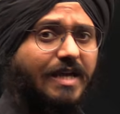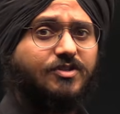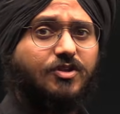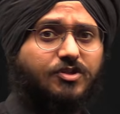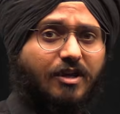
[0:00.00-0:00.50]

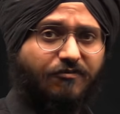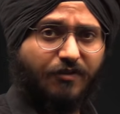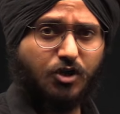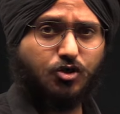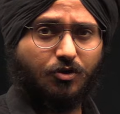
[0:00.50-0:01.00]
existing
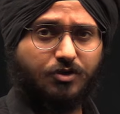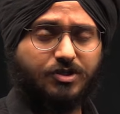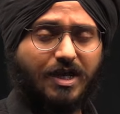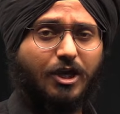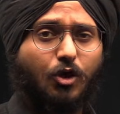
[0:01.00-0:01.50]

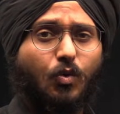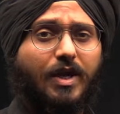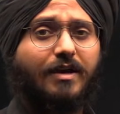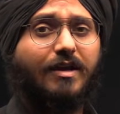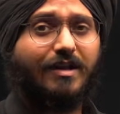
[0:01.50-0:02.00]
features,
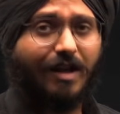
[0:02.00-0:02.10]
including